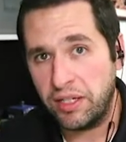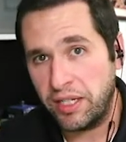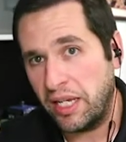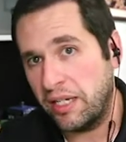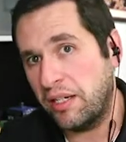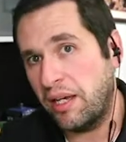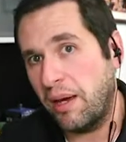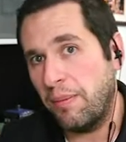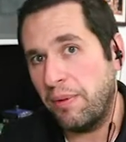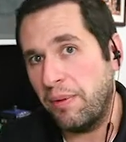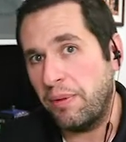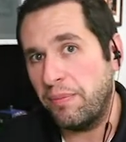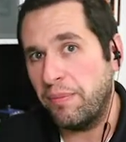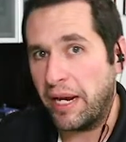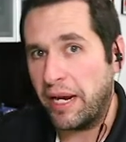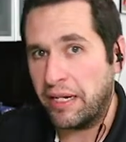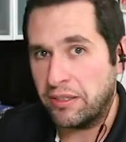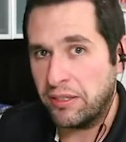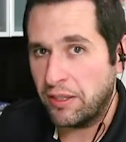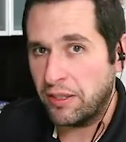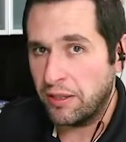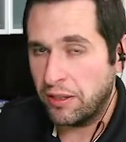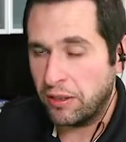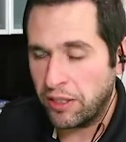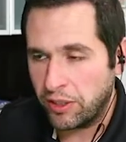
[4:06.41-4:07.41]
again, coming back
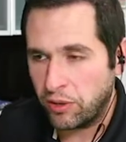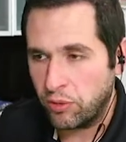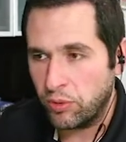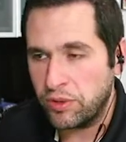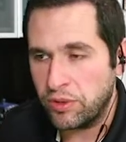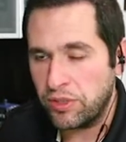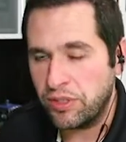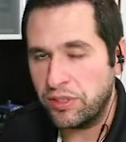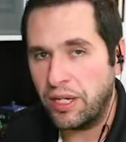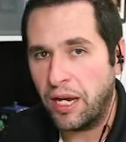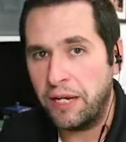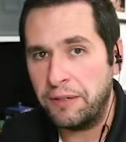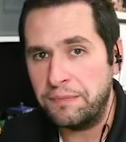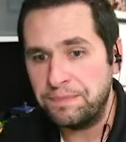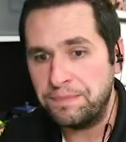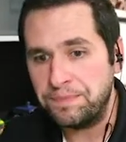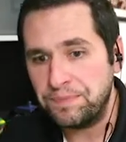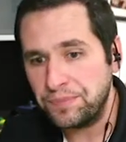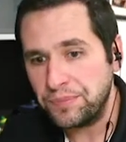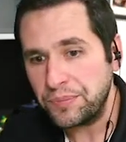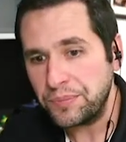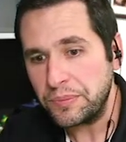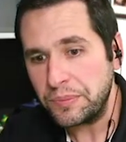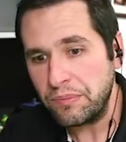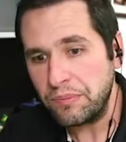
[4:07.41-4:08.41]
to the liquid side,
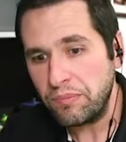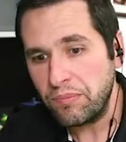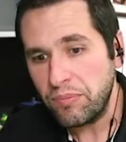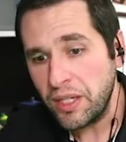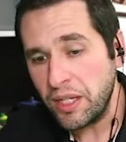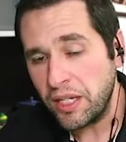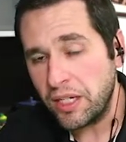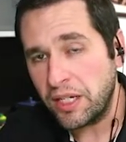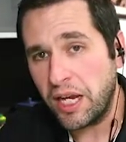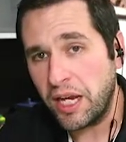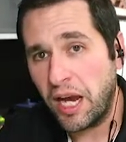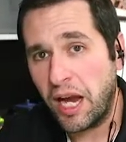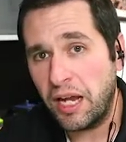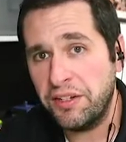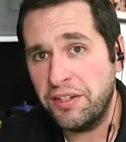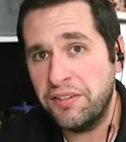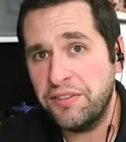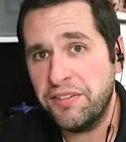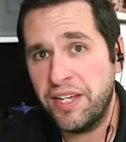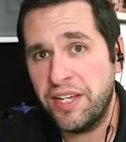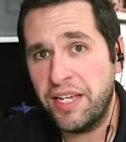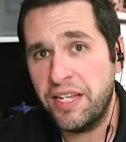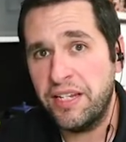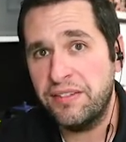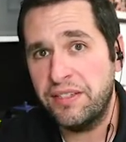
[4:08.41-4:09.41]

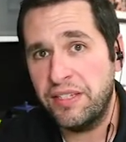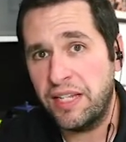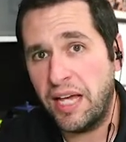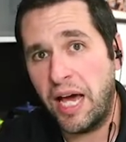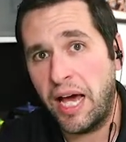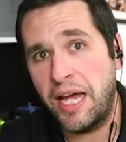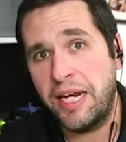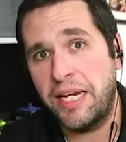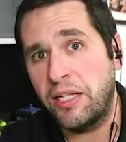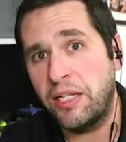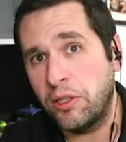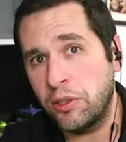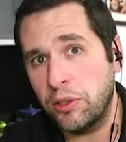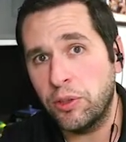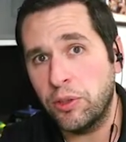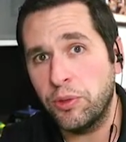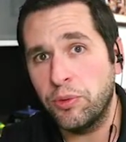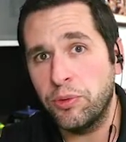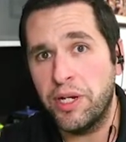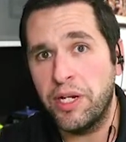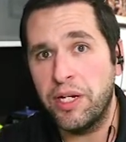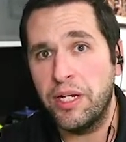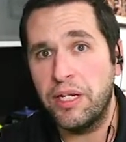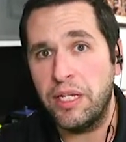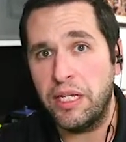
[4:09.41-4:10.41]
condensate is not
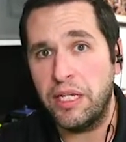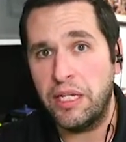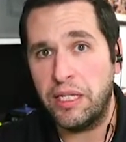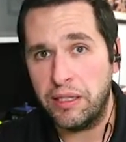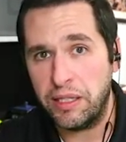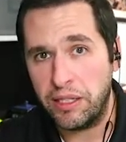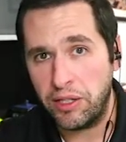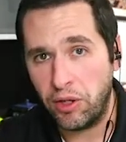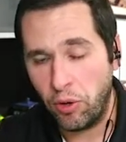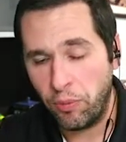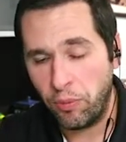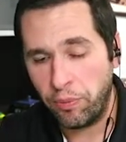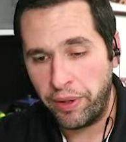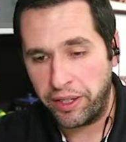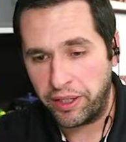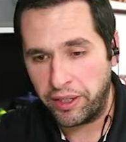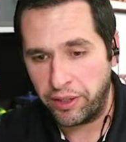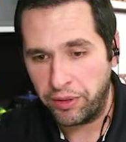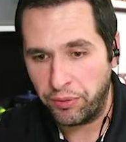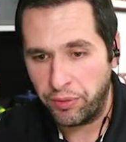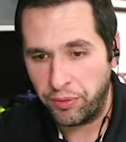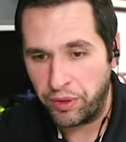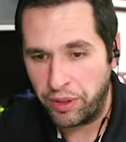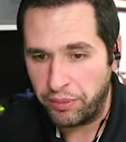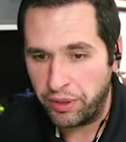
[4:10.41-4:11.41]
included in the OPEC
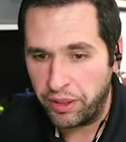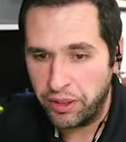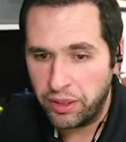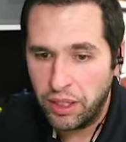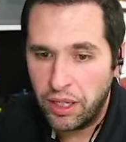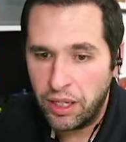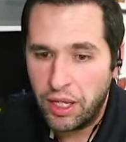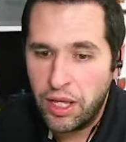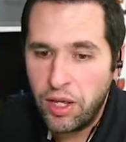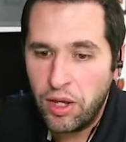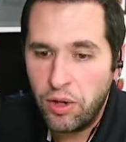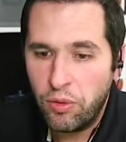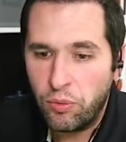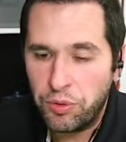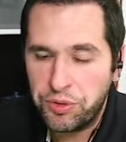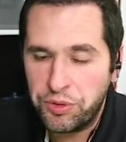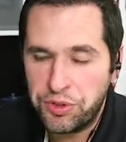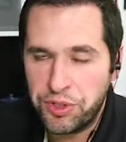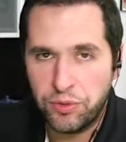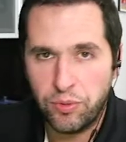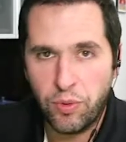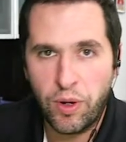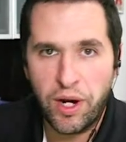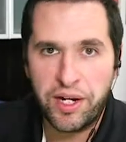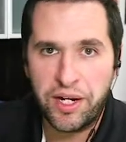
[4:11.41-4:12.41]
agreement, which
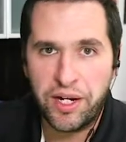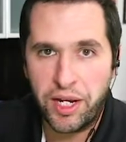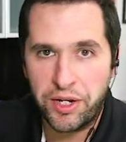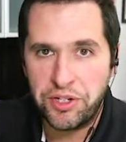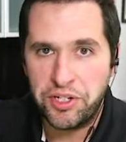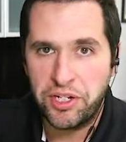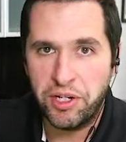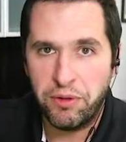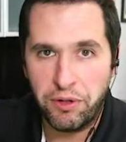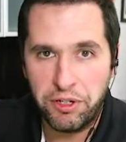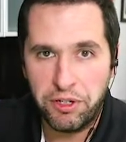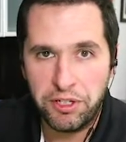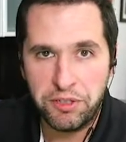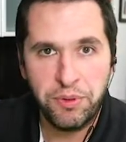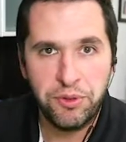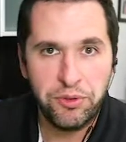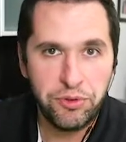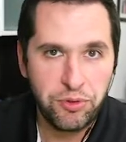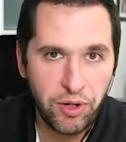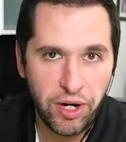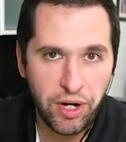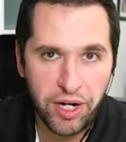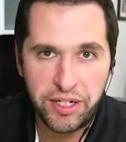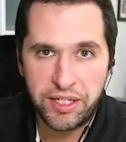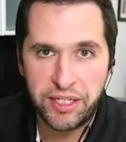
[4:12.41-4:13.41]
is why Nigeria has been
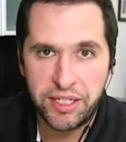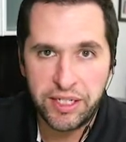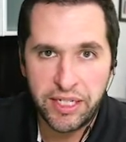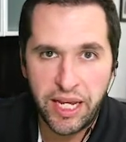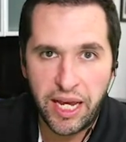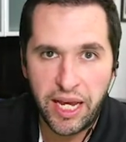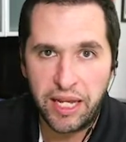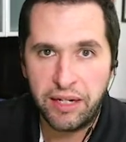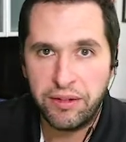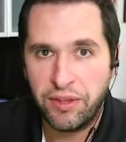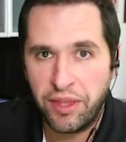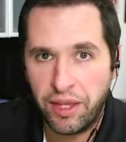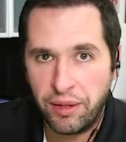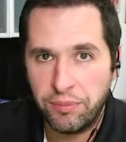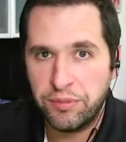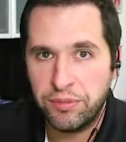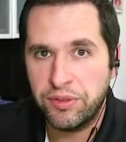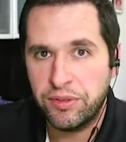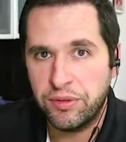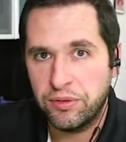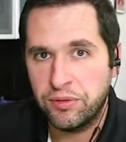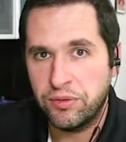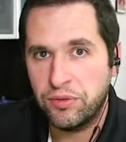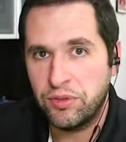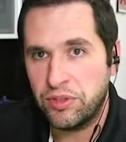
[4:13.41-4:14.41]
trying to get them
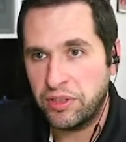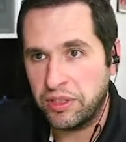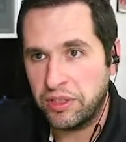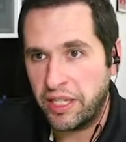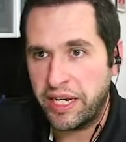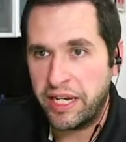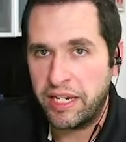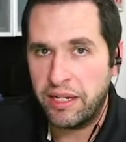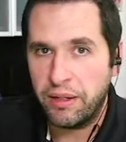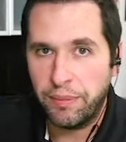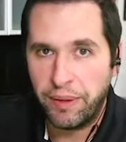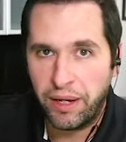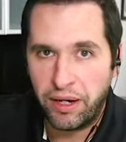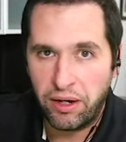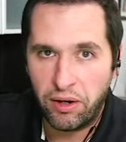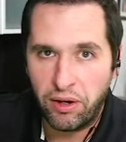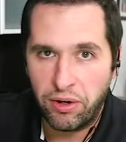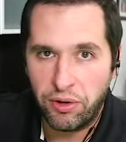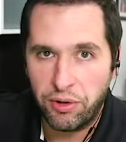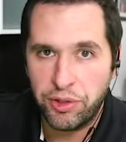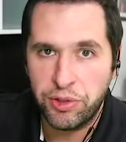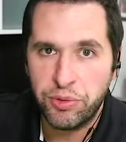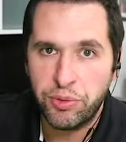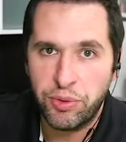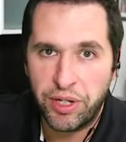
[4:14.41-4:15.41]
to slate about
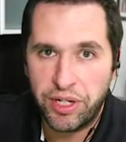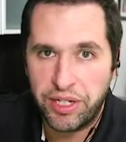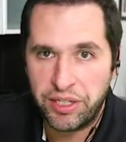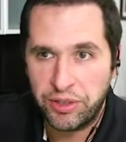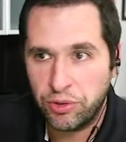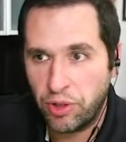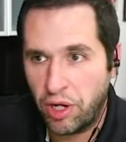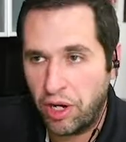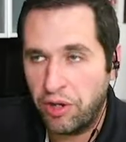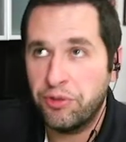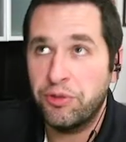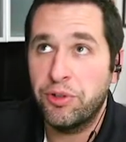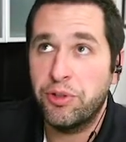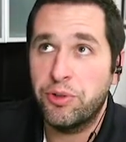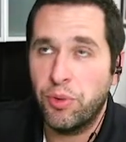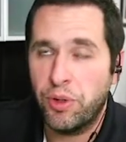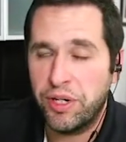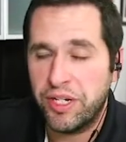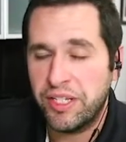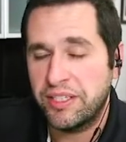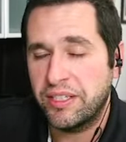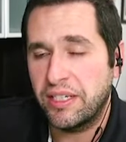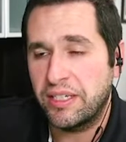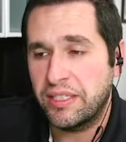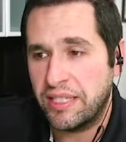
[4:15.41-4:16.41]
120,
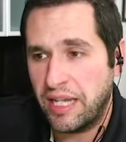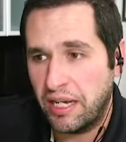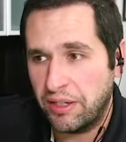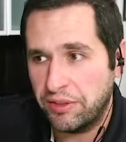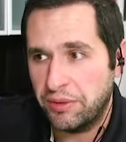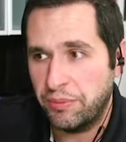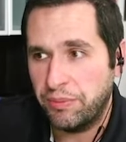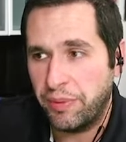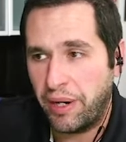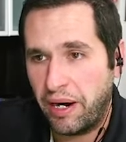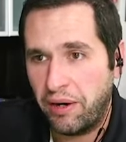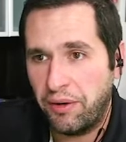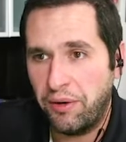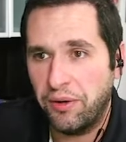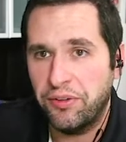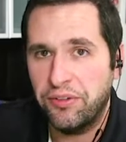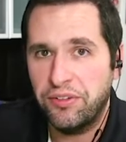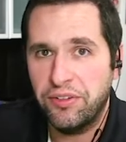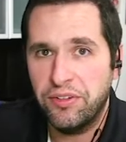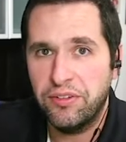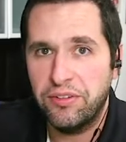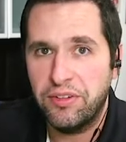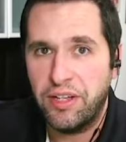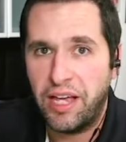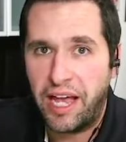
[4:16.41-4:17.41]
126,000
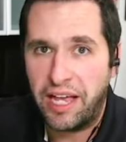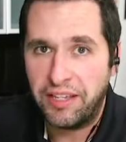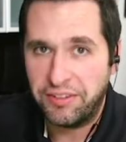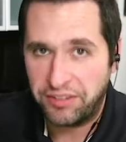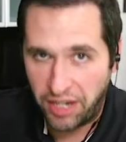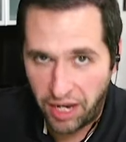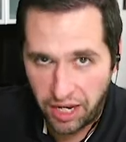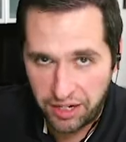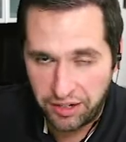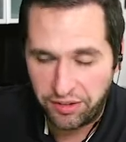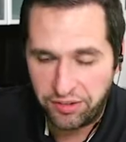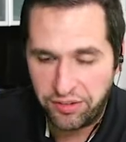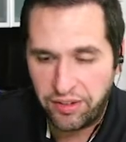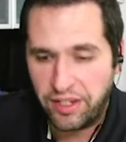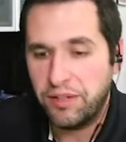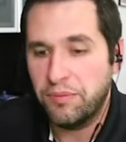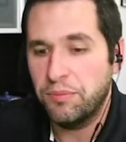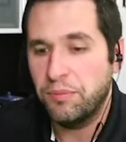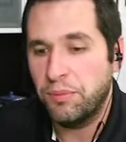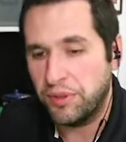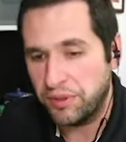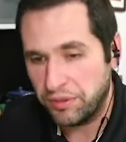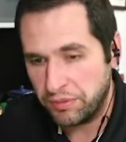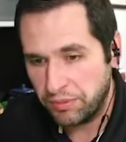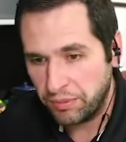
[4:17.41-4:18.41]
barrels as condensate.
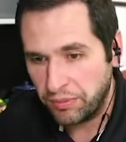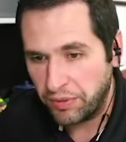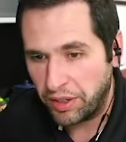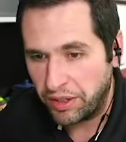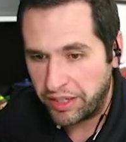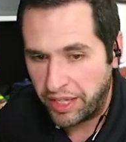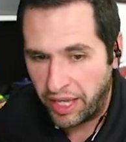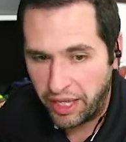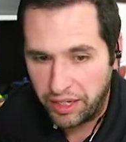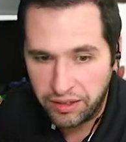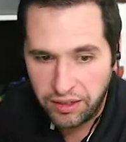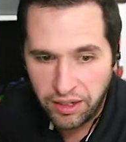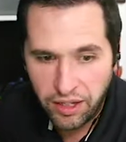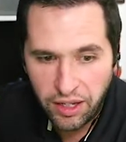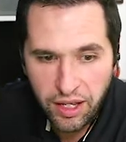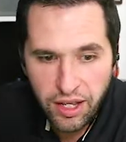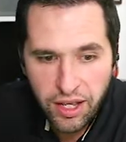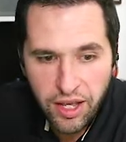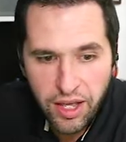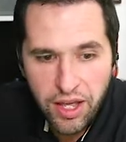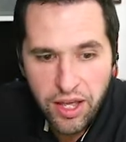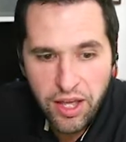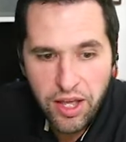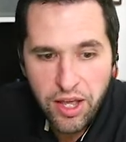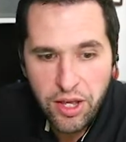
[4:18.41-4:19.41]
But again,
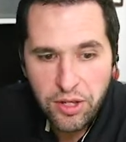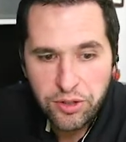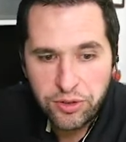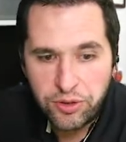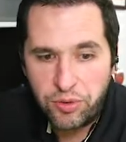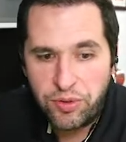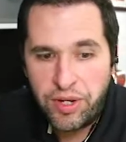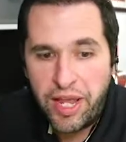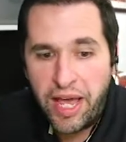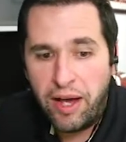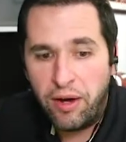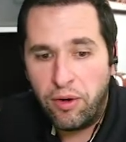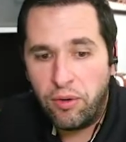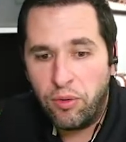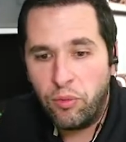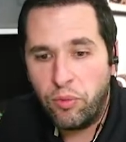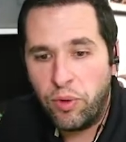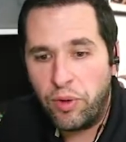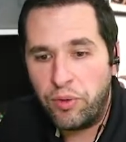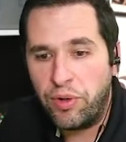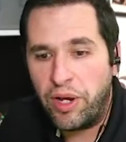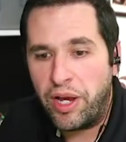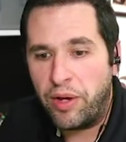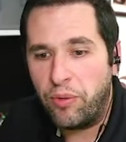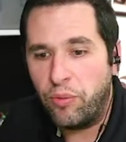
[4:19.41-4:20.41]
so now
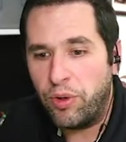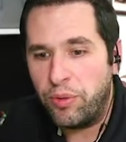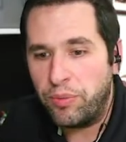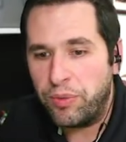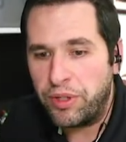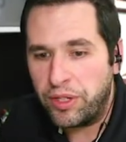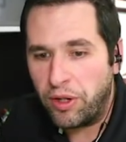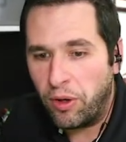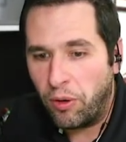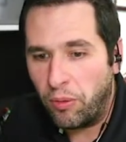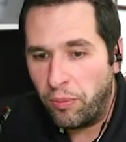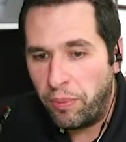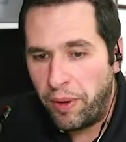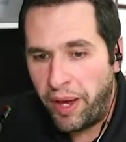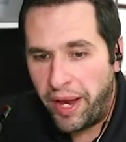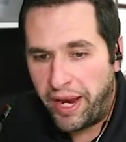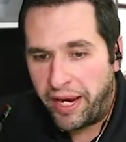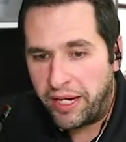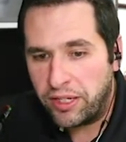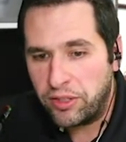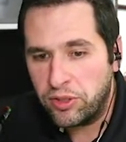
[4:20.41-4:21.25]
when uh, when we go back,